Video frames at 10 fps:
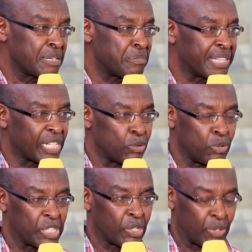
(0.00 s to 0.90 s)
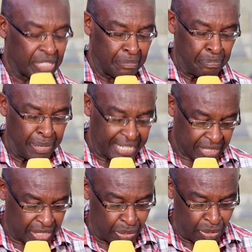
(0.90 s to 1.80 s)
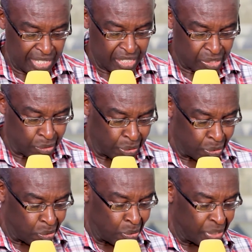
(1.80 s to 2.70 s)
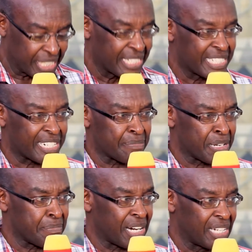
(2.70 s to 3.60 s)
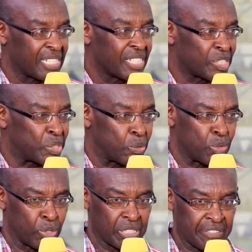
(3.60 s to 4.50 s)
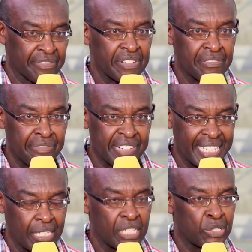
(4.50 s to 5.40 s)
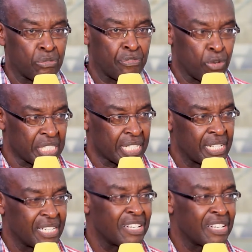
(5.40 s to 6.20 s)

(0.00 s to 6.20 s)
May the good Lord bless you, do you good. Remember, do not fail to vote.